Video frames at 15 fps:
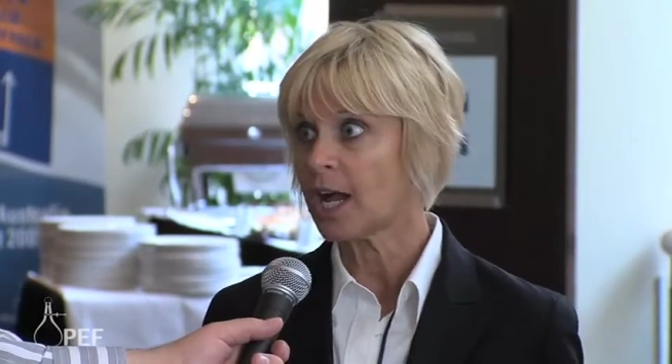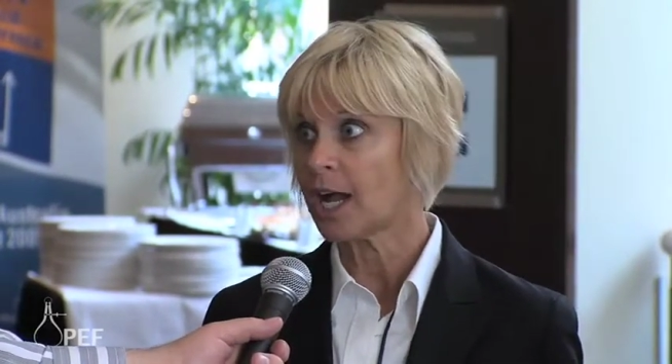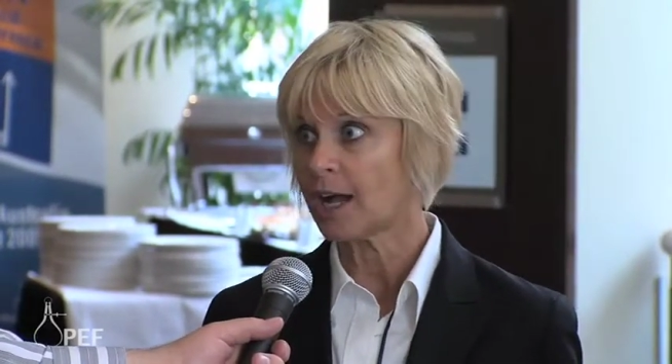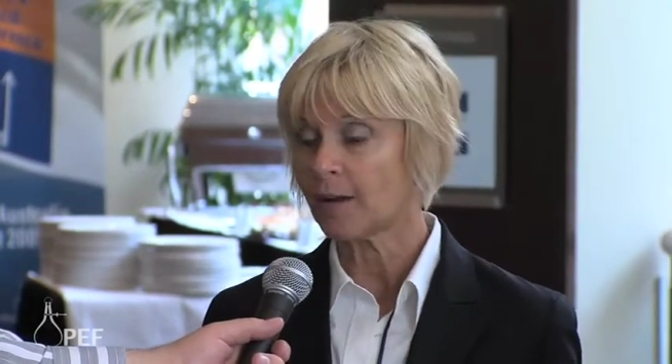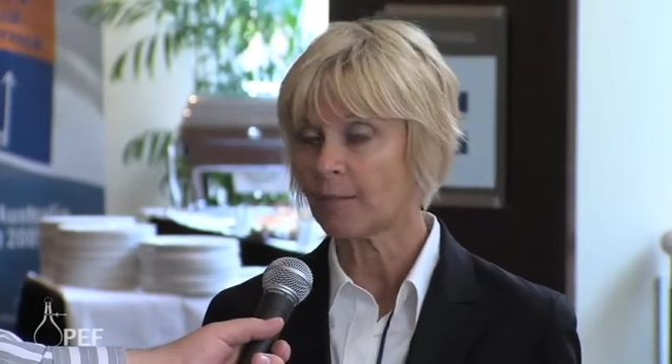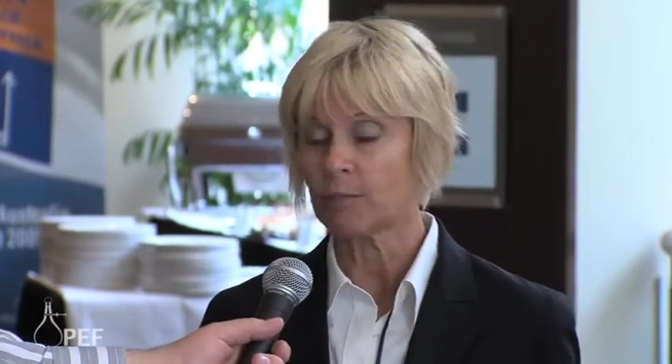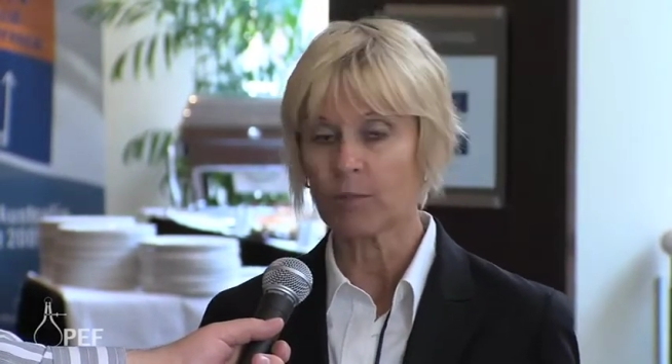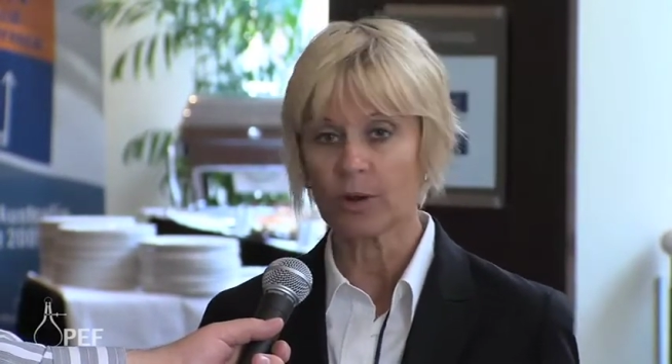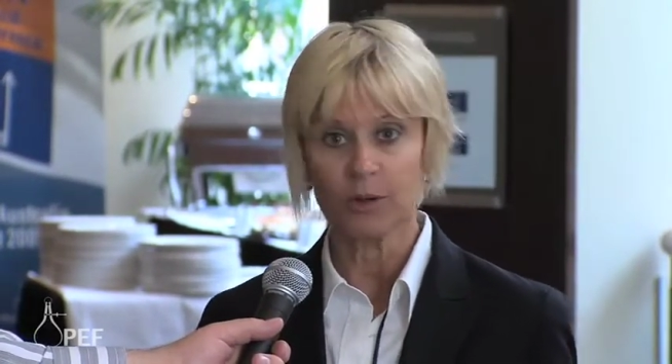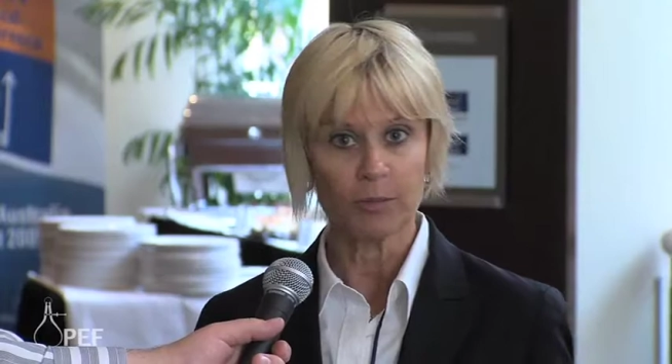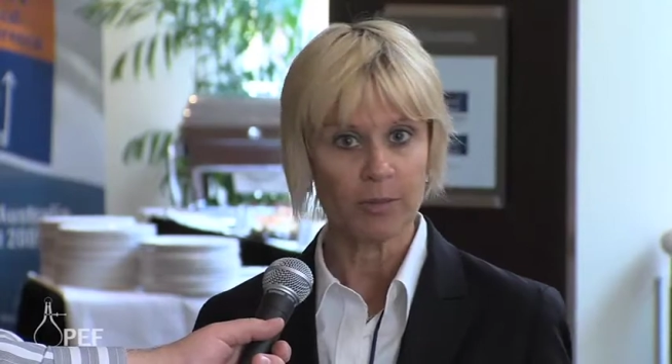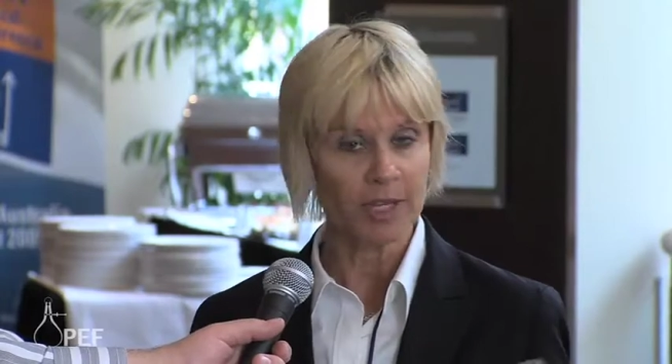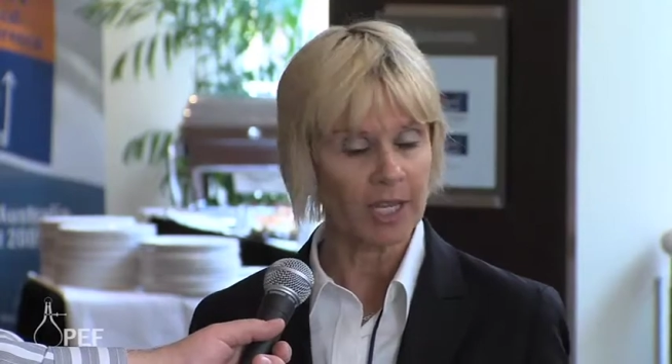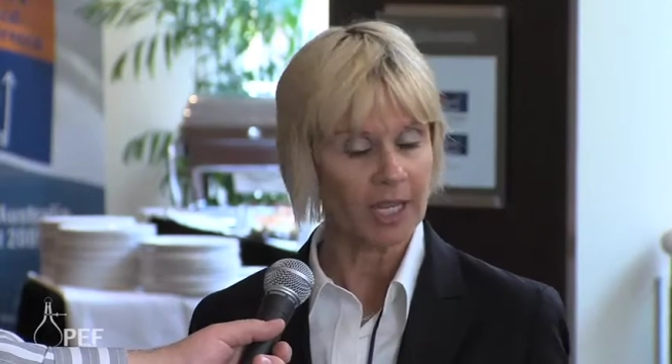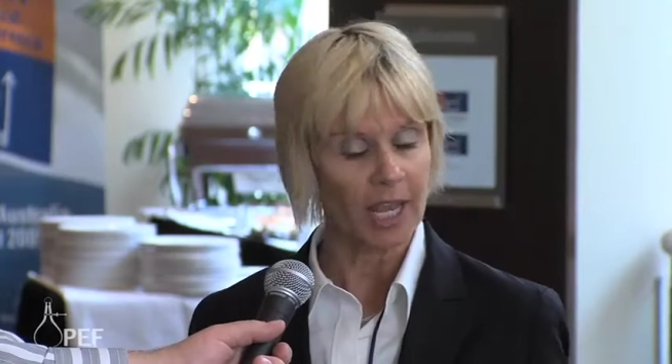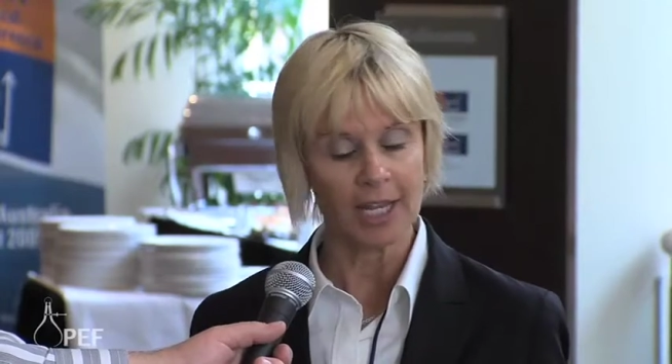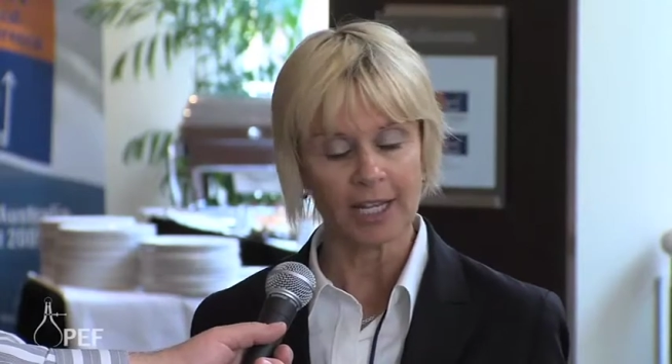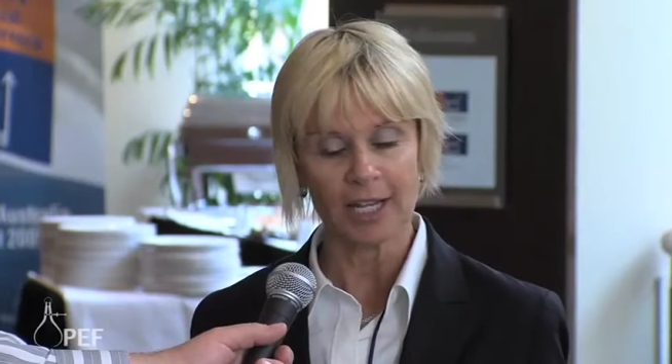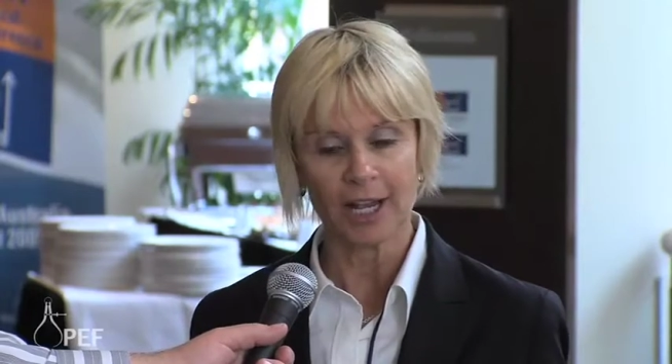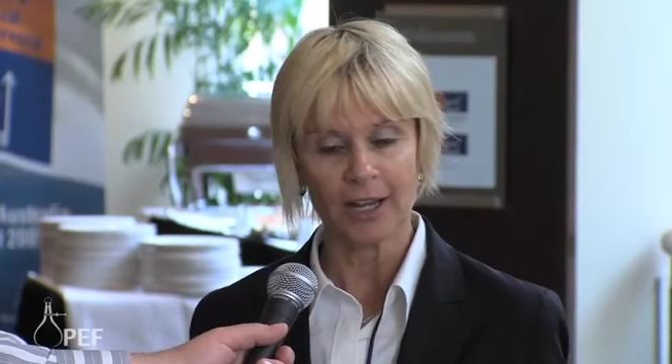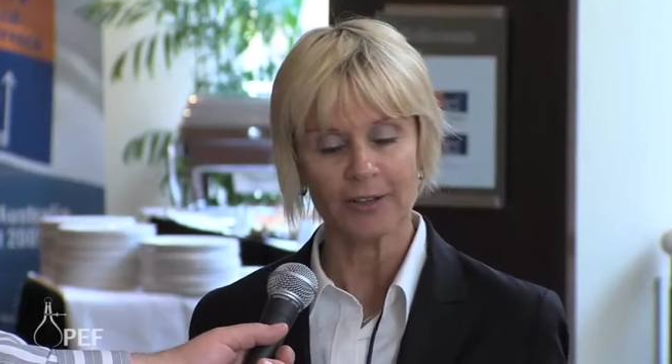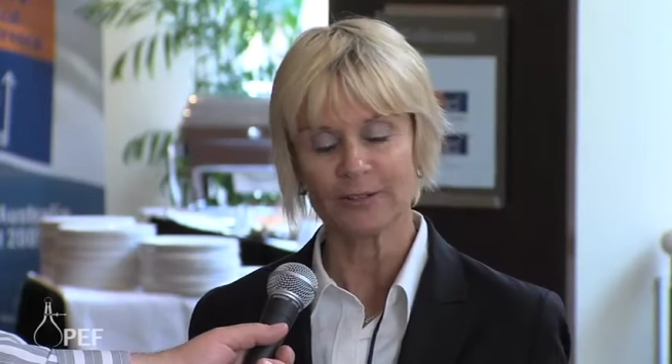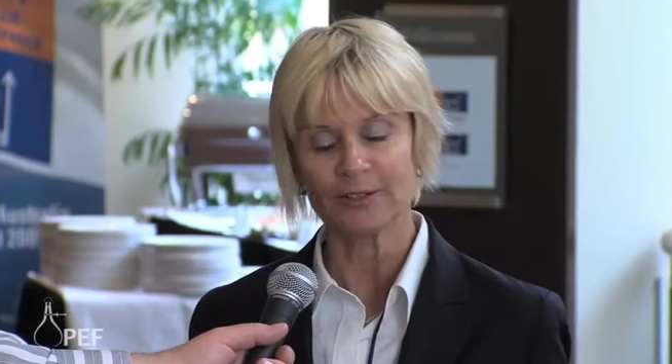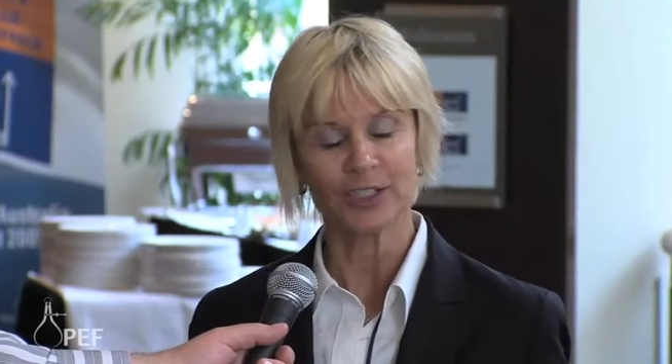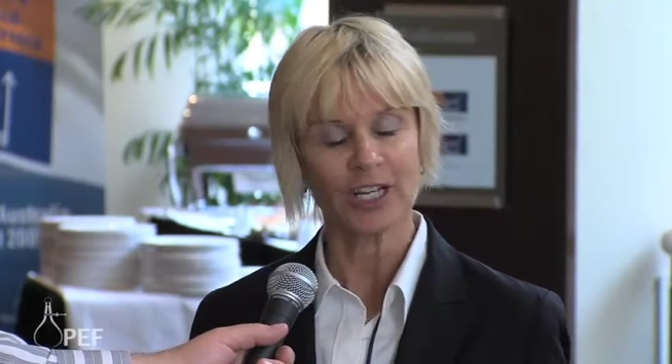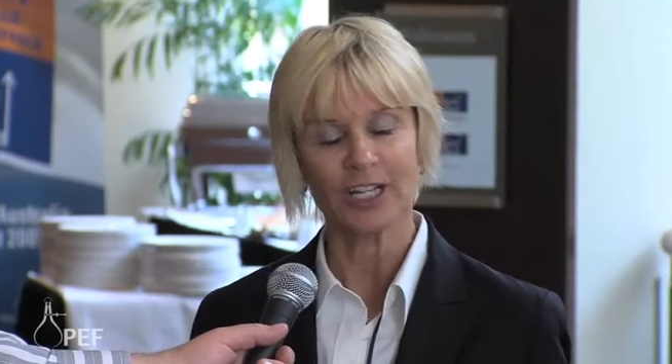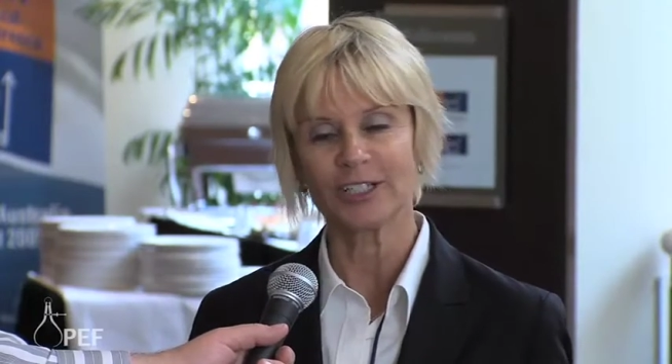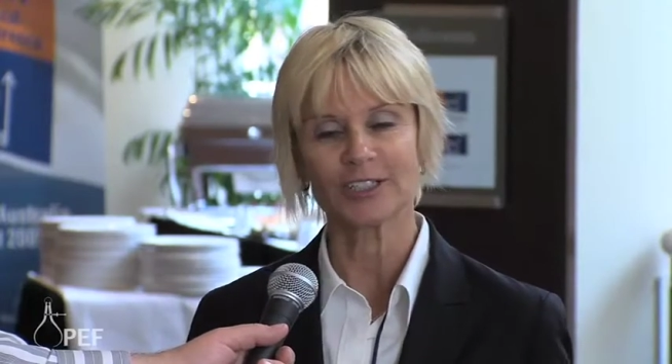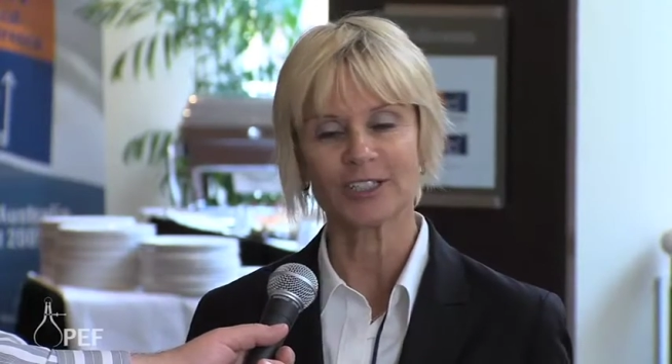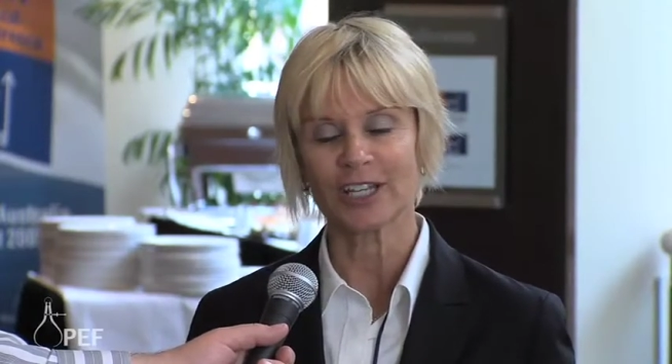um, when you're making any kind of
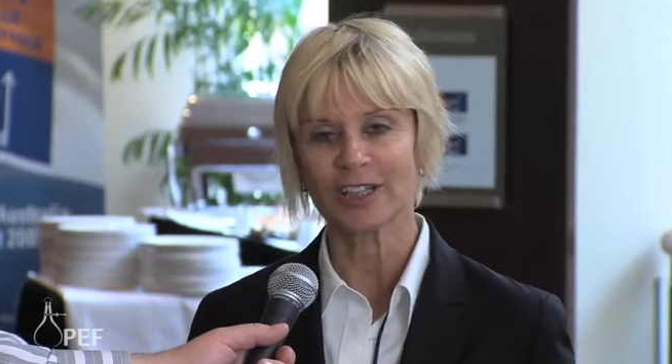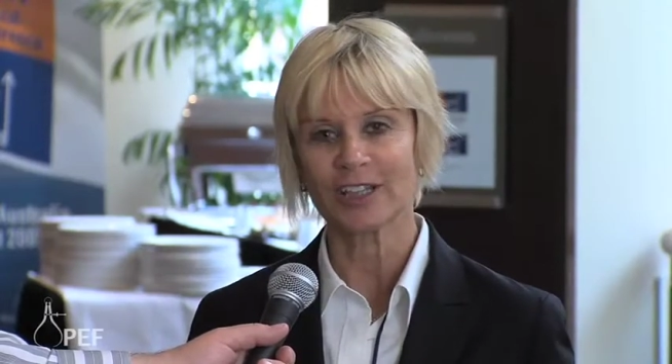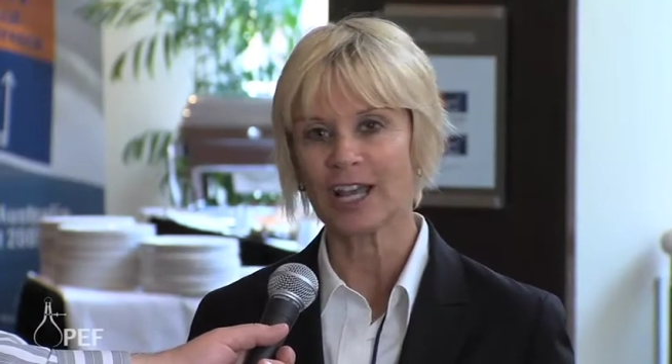change like